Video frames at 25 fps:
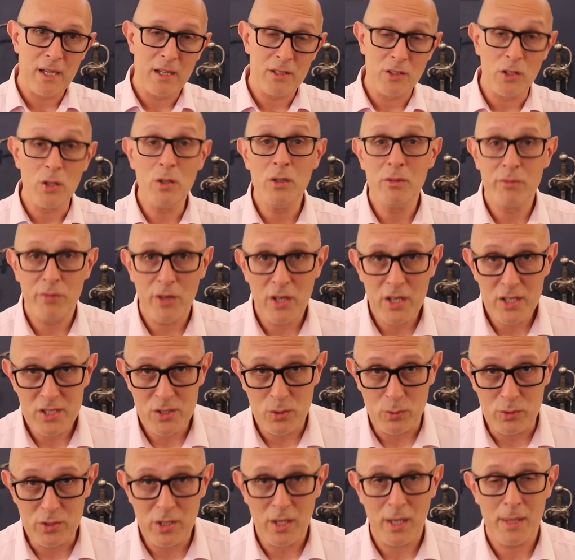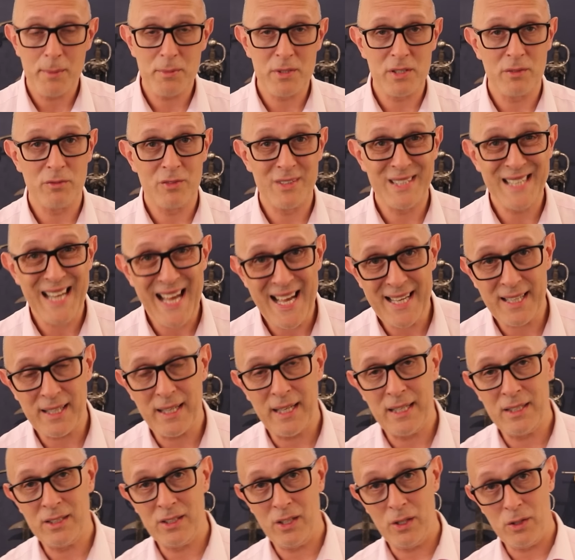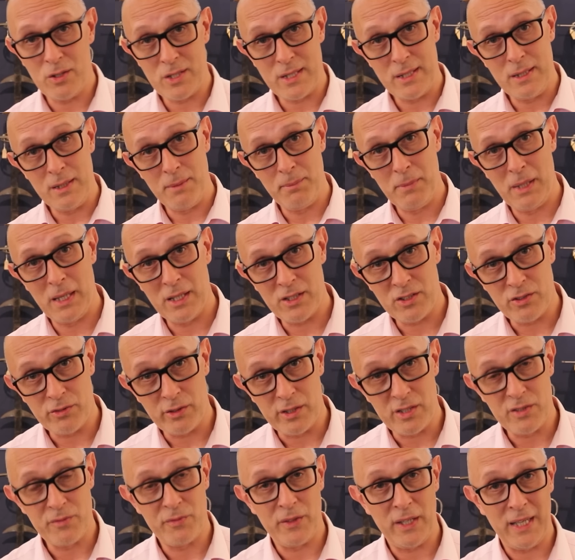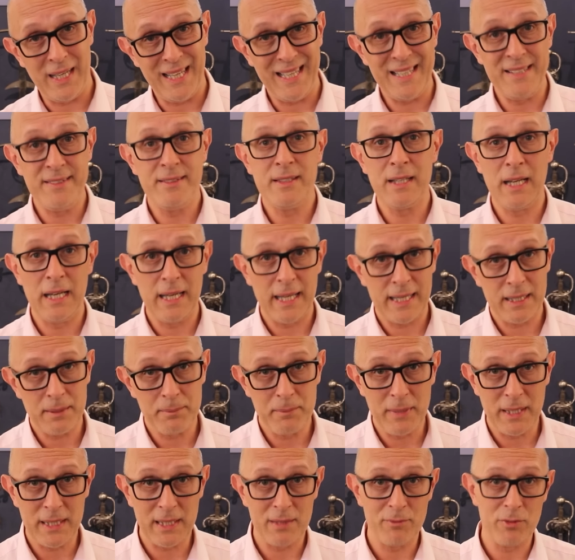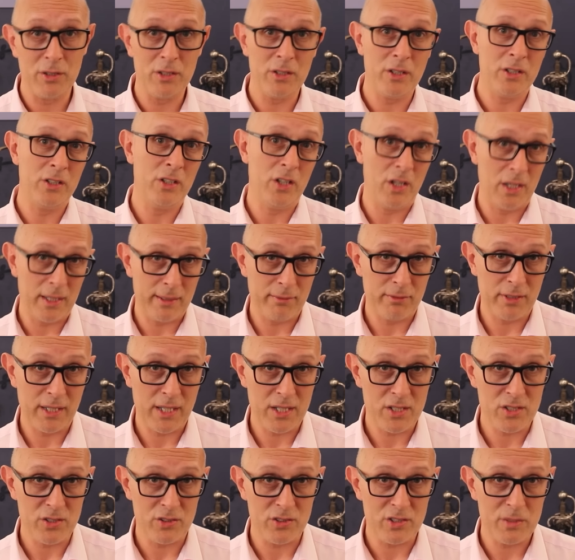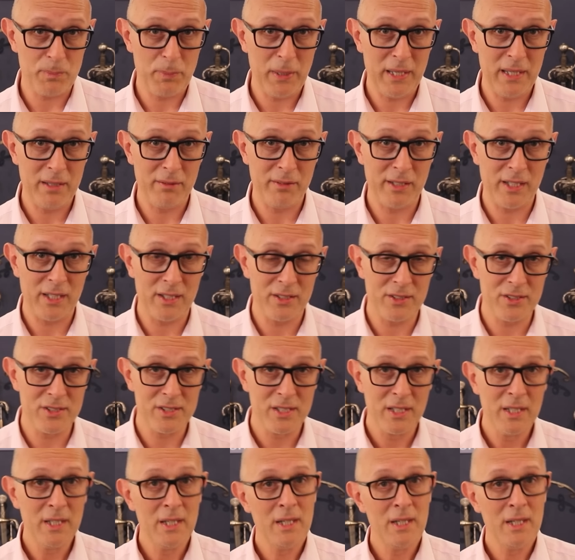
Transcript: universal types of dagger in use in the military sphere in the late medieval and early Renaissance periods.